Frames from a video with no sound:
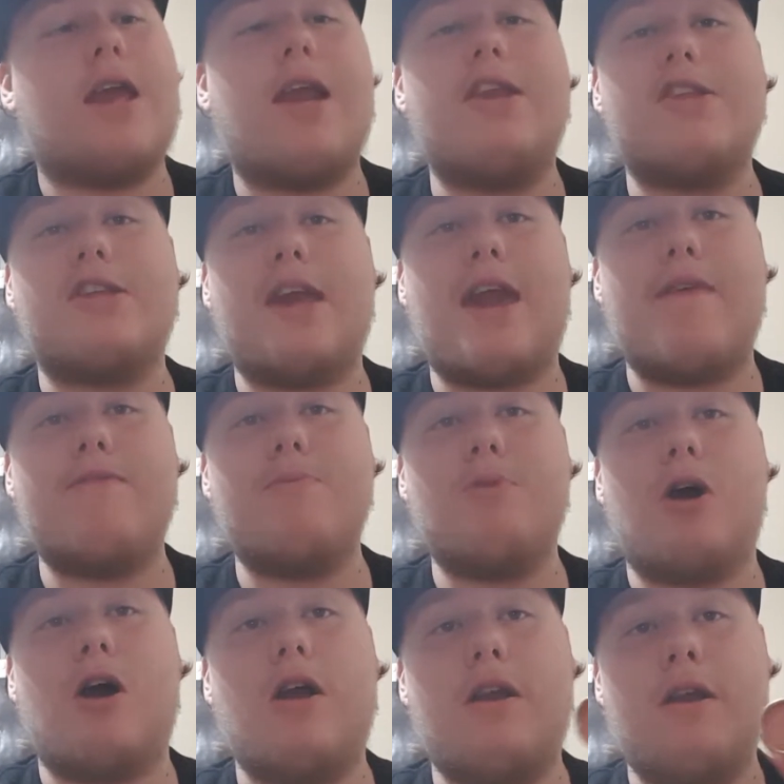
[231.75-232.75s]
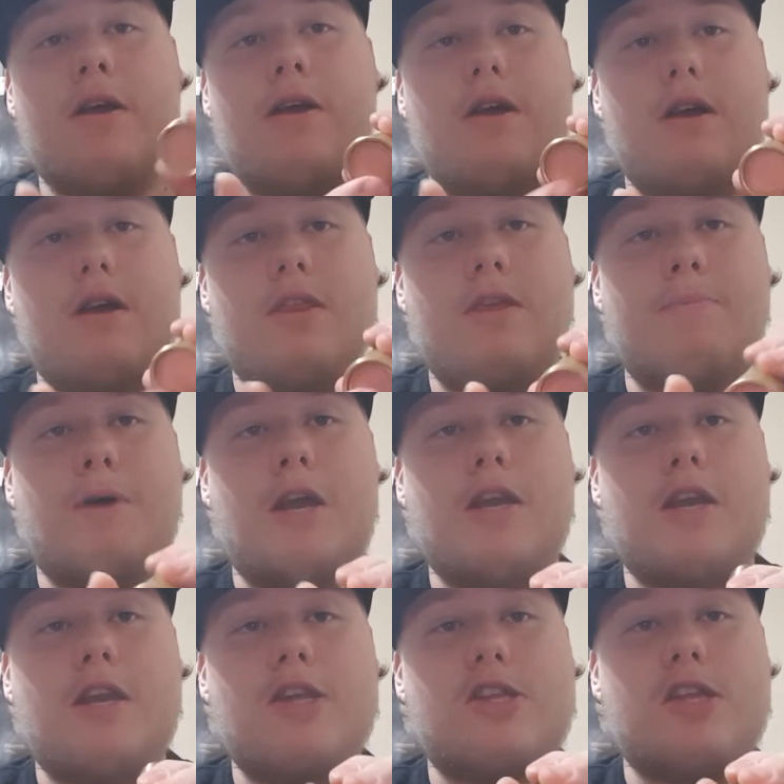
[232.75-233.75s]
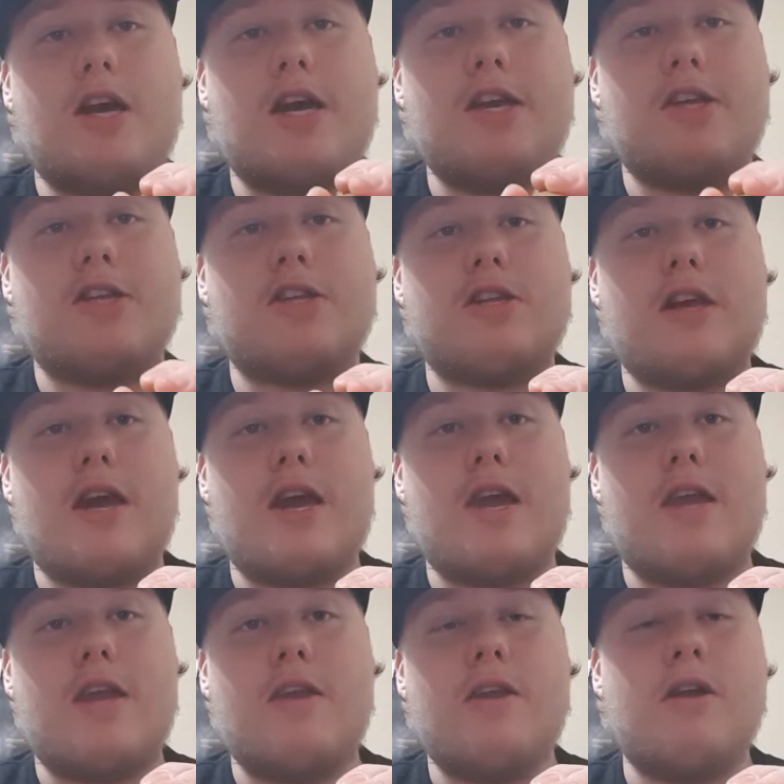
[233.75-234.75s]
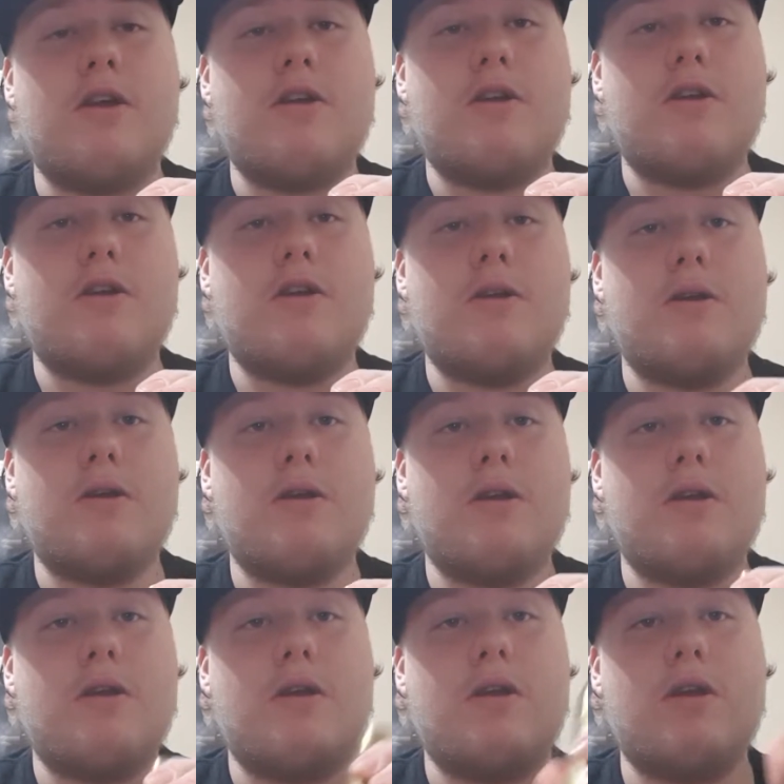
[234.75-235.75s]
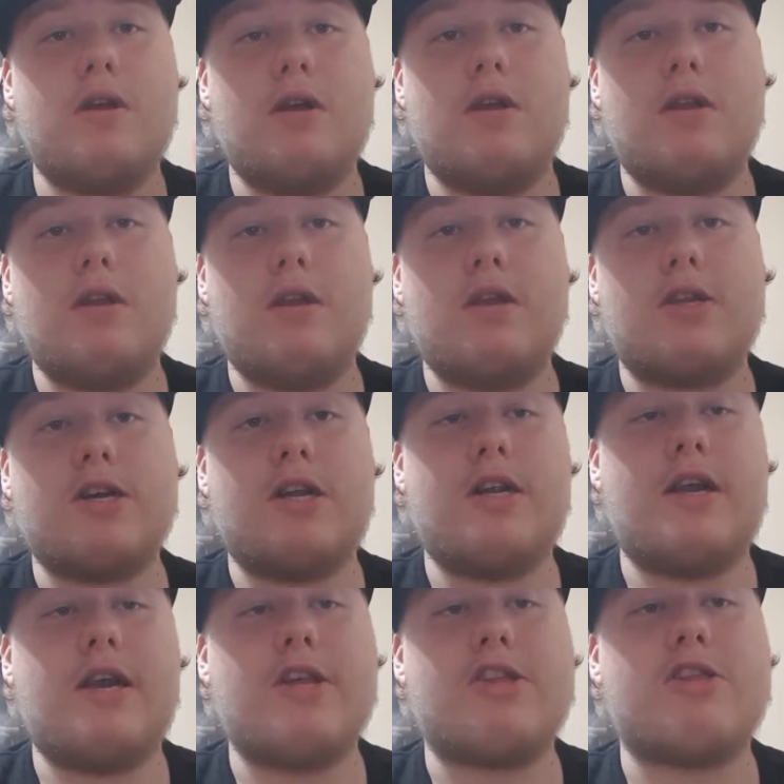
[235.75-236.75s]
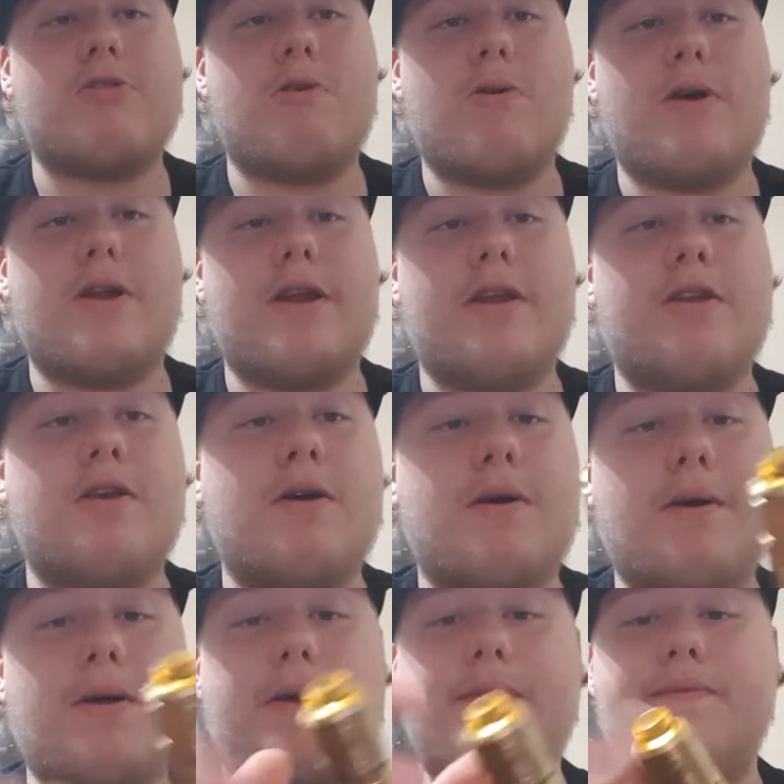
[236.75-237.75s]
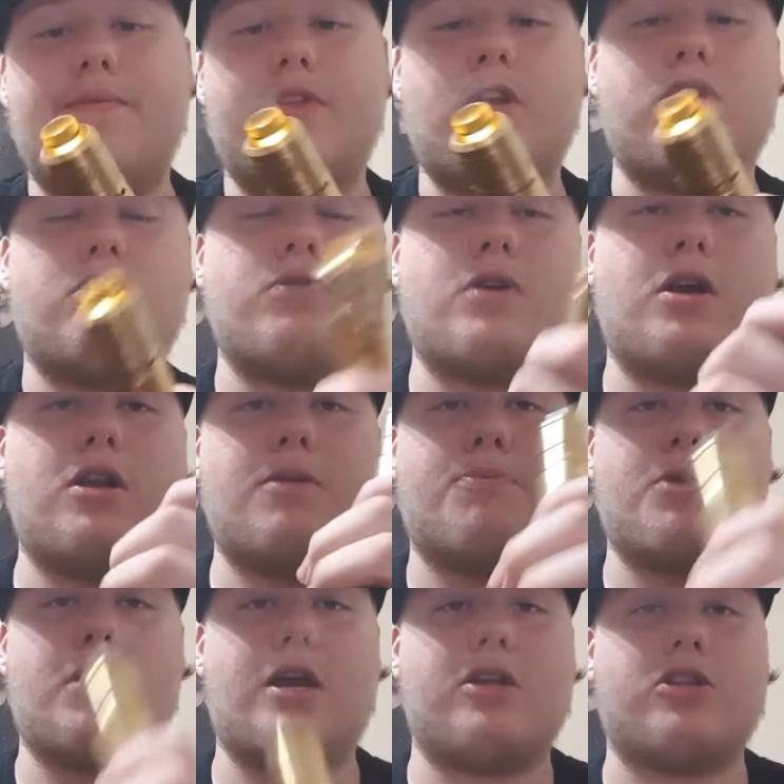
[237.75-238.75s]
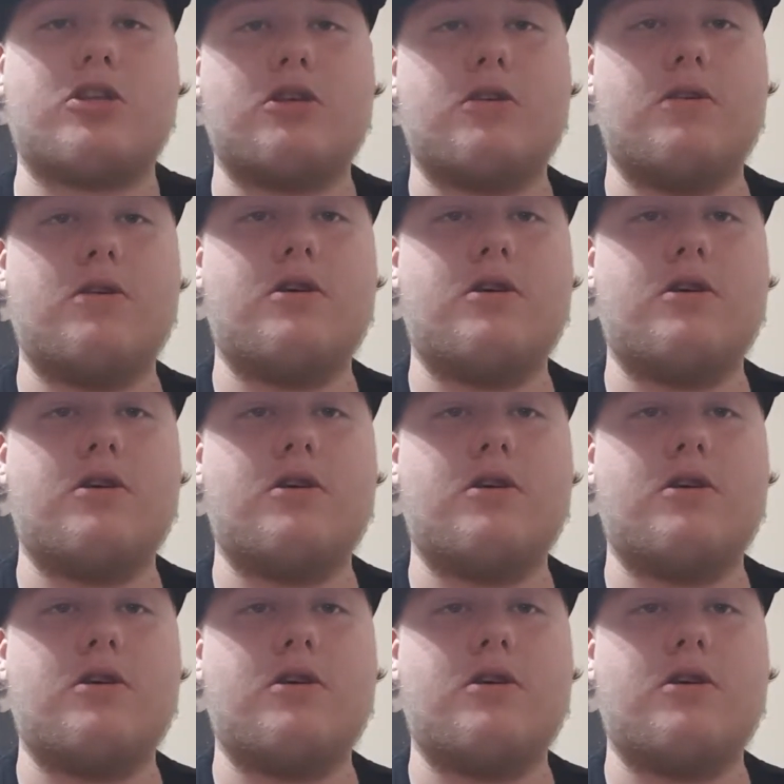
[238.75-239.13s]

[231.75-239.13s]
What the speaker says: It is a heavy mod. The button is nice and it's got a nice throw on it. Not too hard to press.